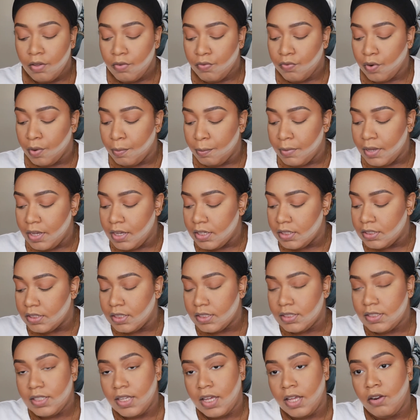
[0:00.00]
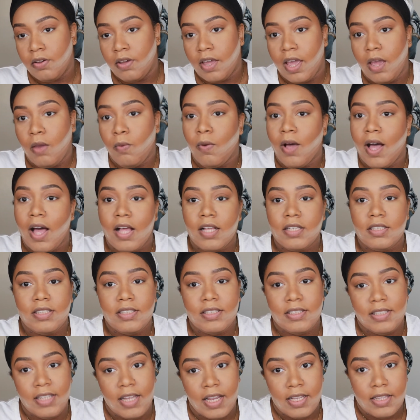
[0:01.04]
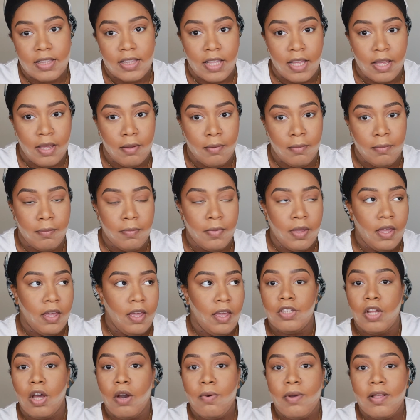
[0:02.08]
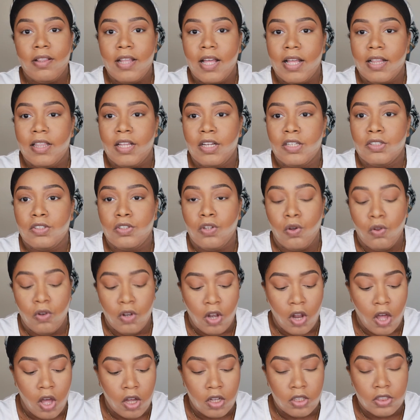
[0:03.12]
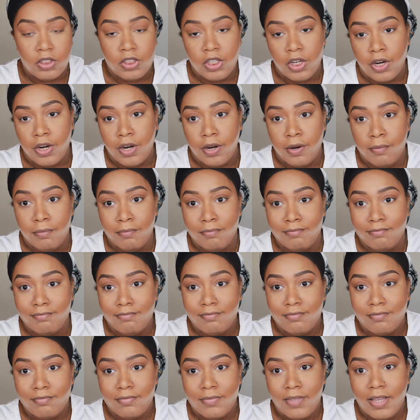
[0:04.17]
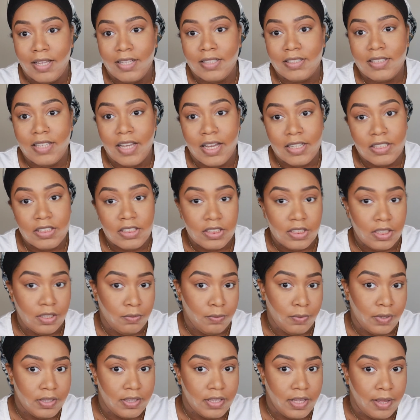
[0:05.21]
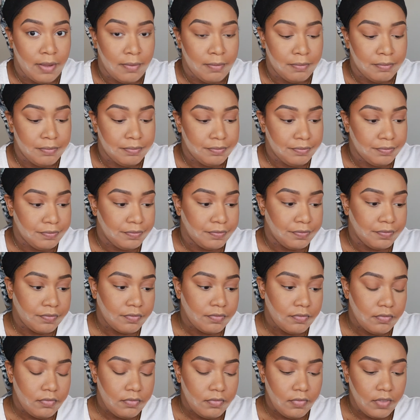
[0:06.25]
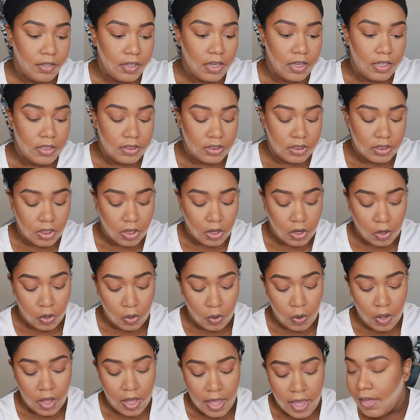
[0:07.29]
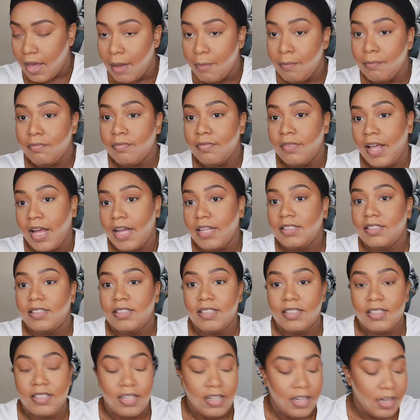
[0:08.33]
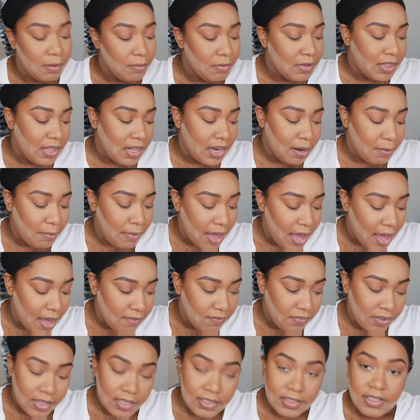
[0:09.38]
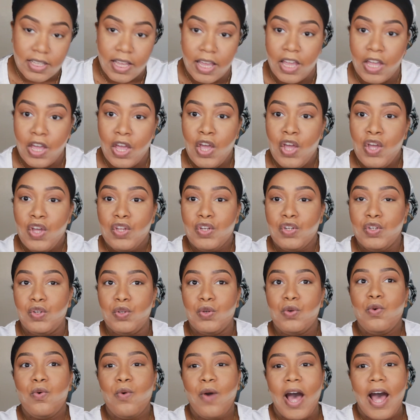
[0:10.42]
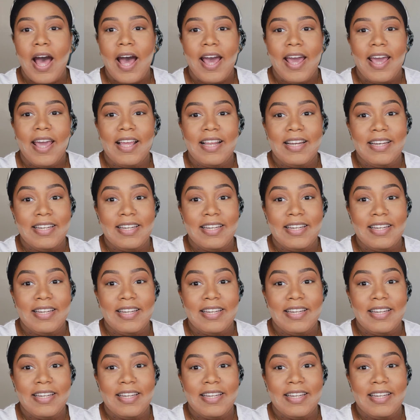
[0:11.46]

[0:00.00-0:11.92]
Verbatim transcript: for me just saying, okay, well, I'll just date them, knowing that there's no long-term intention with them? So I'm, that's the dilemma that I'm having. It's like, do I